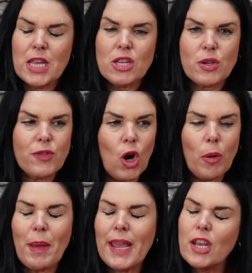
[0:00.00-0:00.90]
So if you're
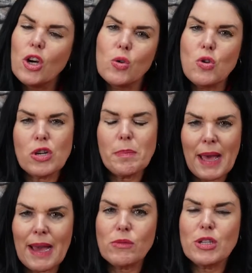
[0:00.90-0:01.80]
paying
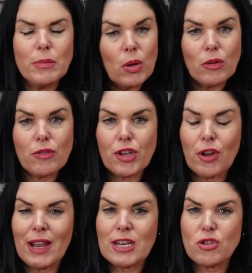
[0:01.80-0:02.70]
£100 a month for
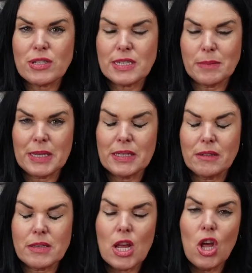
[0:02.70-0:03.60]
your electricity
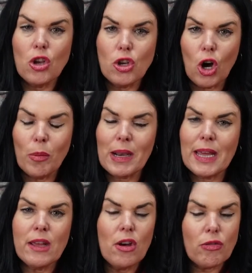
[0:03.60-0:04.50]
bills,
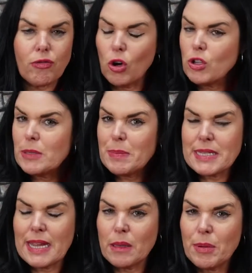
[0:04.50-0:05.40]
normally
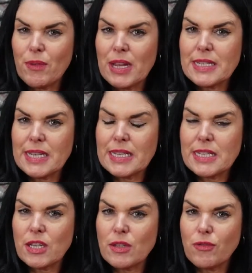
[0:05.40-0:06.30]
40% will be
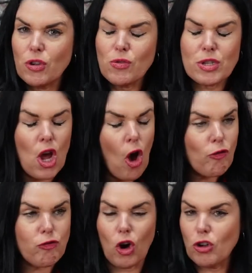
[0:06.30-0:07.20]
radiated at the front,
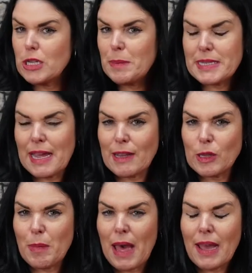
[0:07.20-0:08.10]
40% at
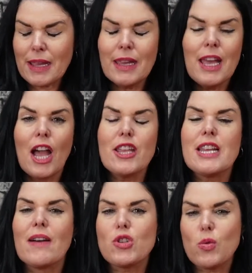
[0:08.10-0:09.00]
the back, and you'd
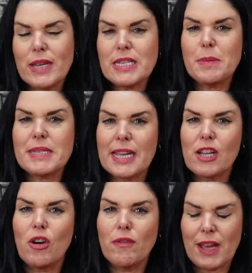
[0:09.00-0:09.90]
have 20%
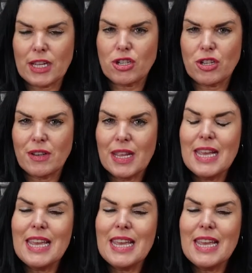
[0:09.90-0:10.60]
convection.